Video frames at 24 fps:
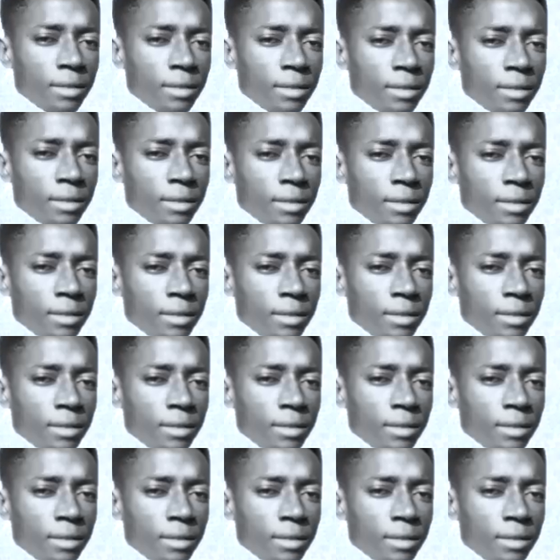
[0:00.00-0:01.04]

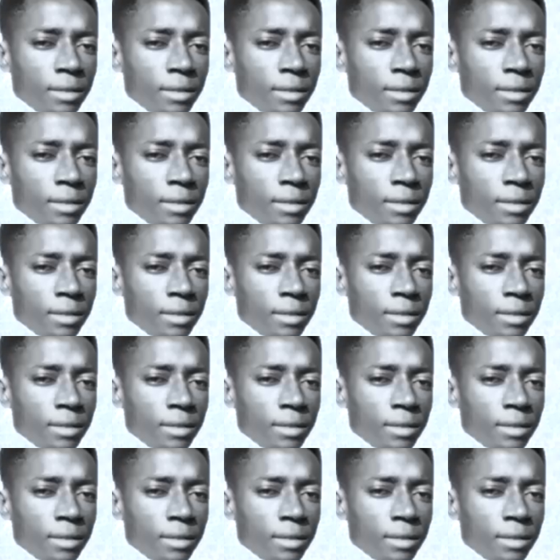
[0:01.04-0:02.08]

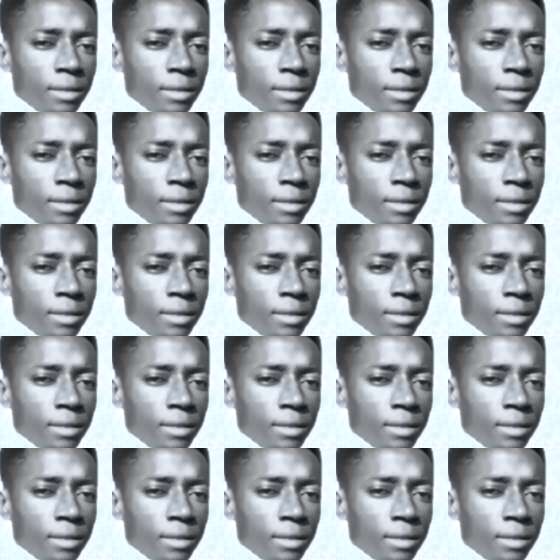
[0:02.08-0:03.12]

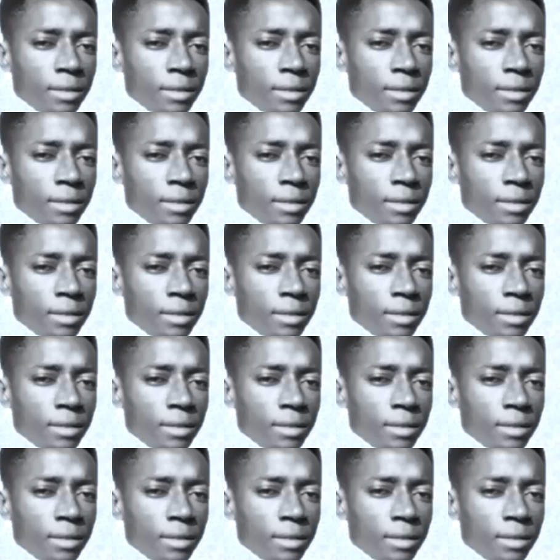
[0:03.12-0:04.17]

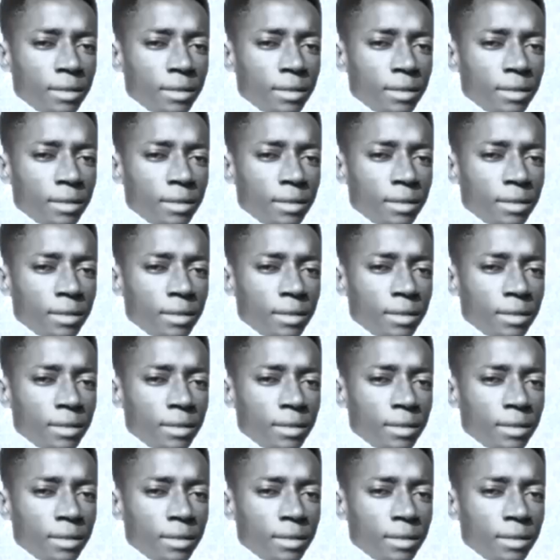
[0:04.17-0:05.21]

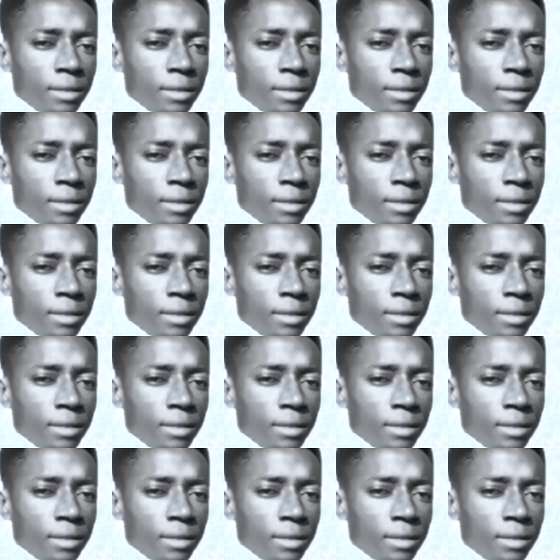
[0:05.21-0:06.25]

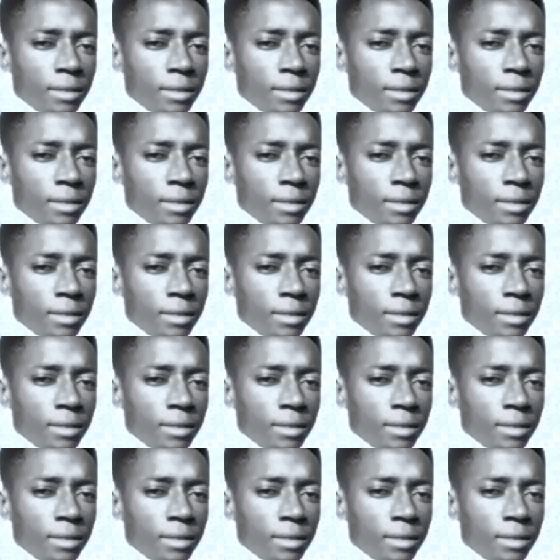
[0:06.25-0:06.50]
(silent)